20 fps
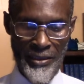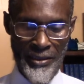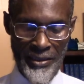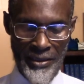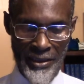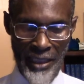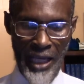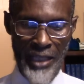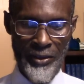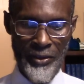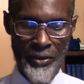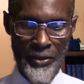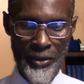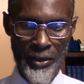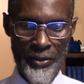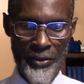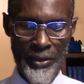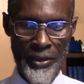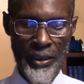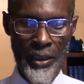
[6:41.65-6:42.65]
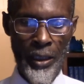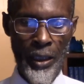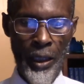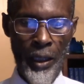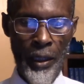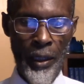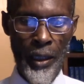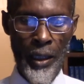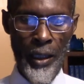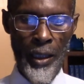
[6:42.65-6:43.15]
sanctuary.
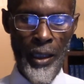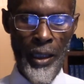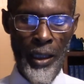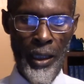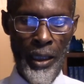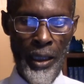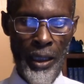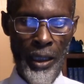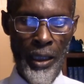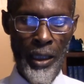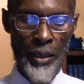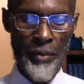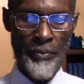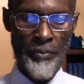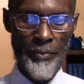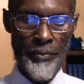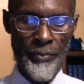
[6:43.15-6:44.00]
Um,